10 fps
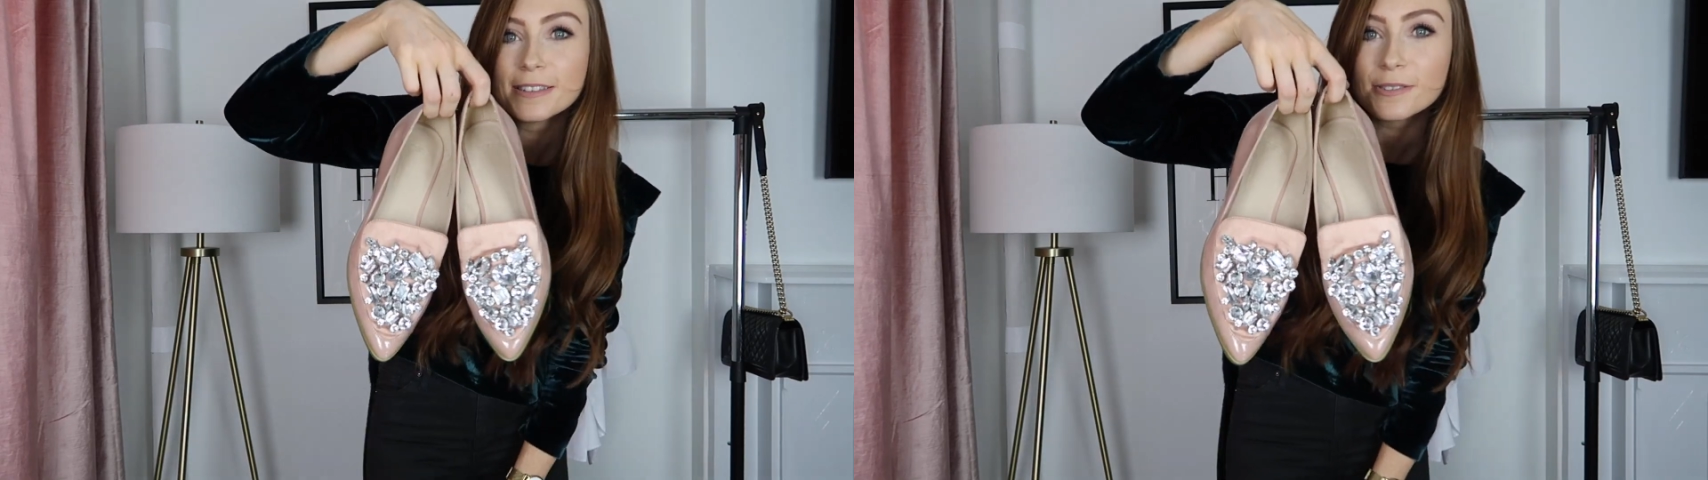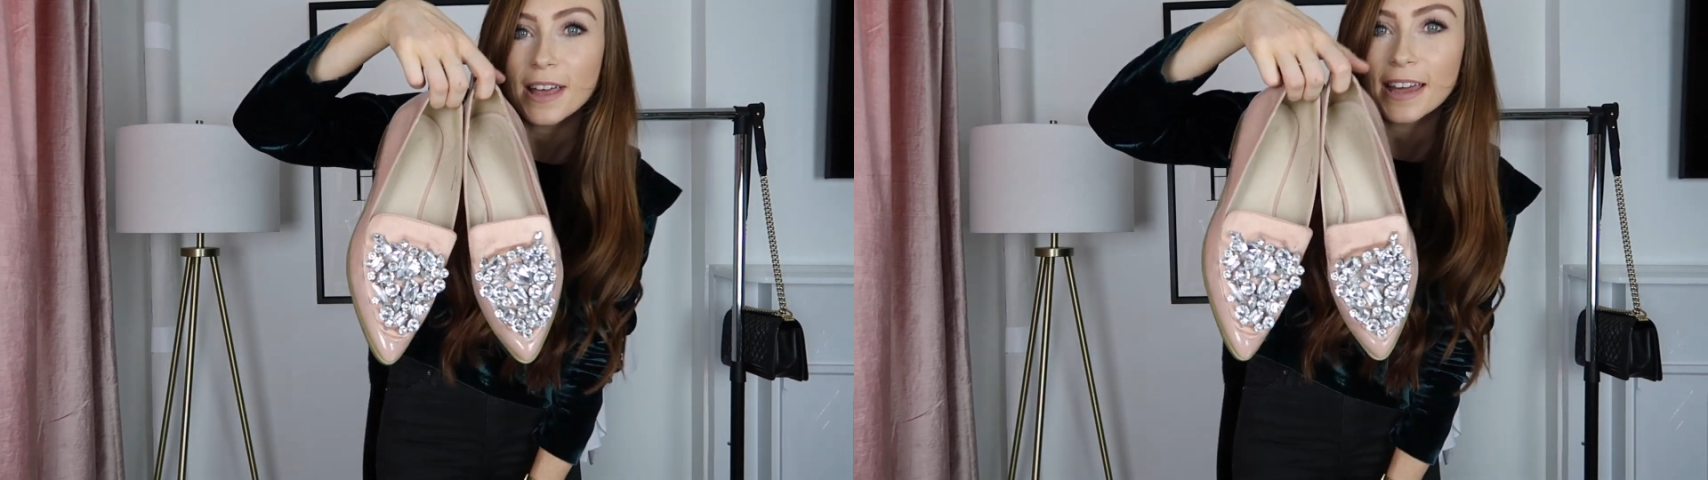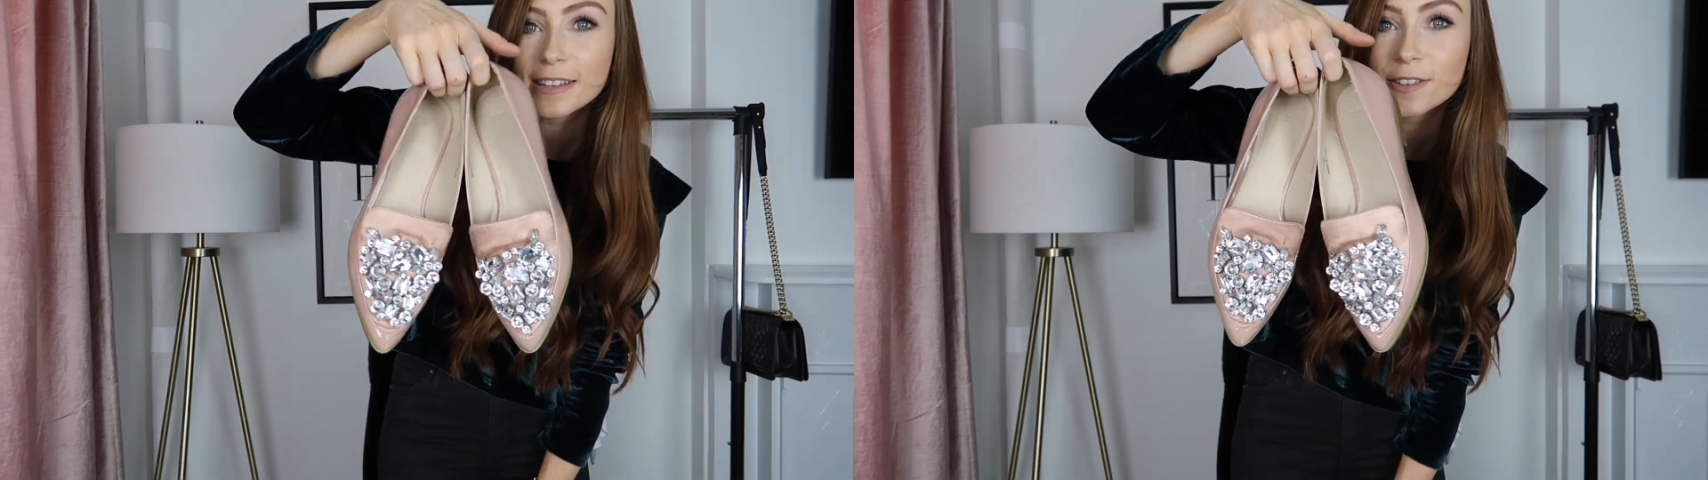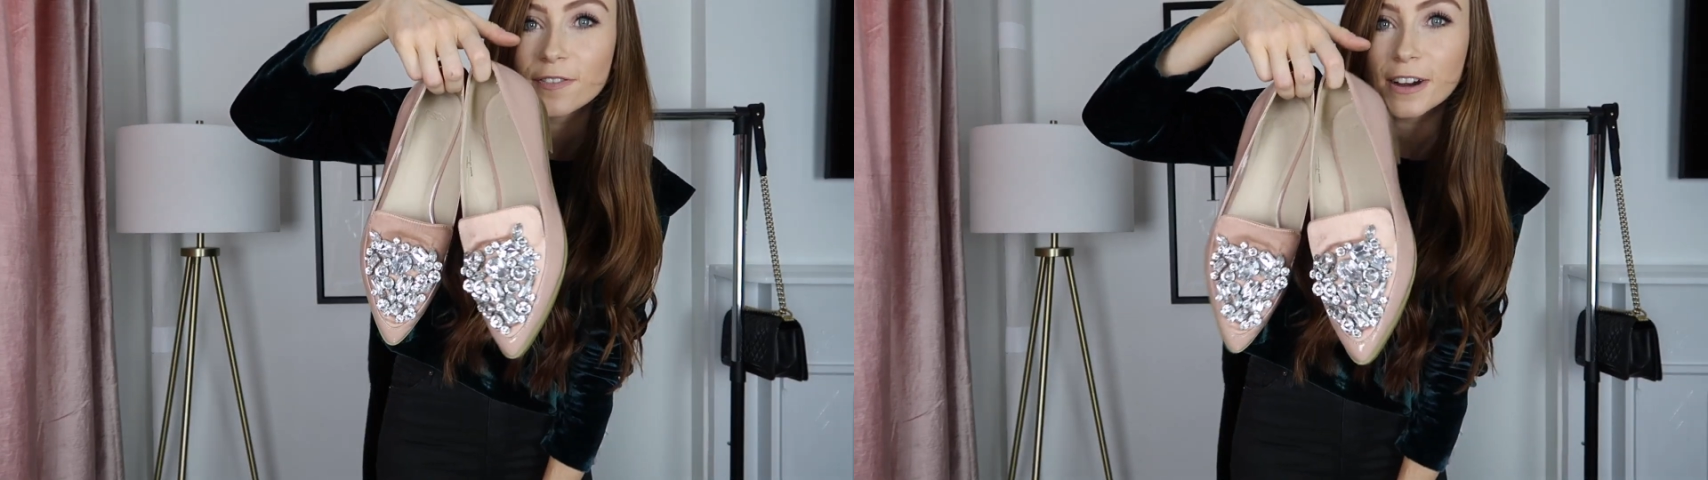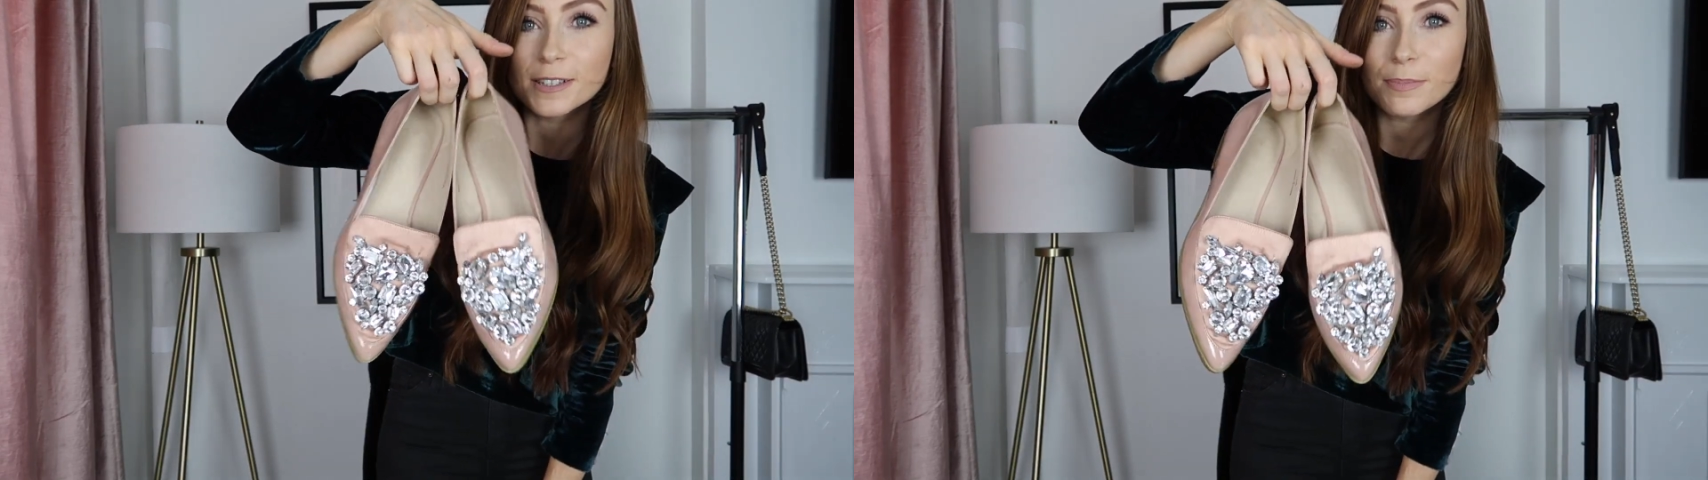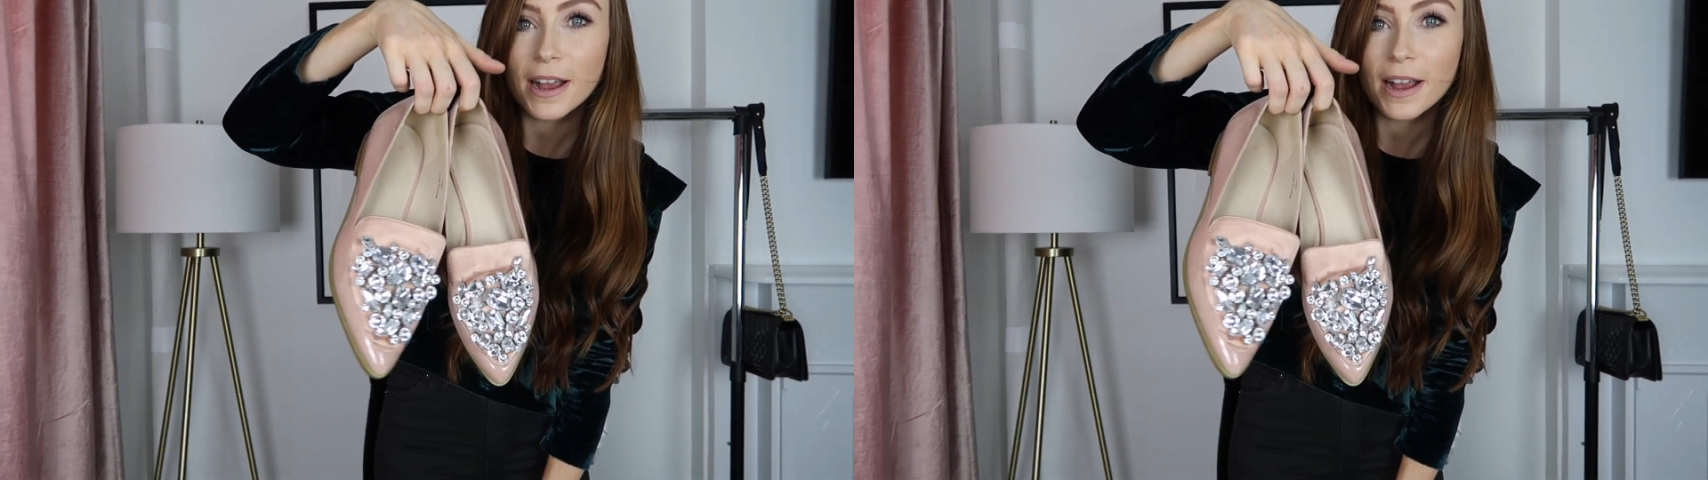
So that is the first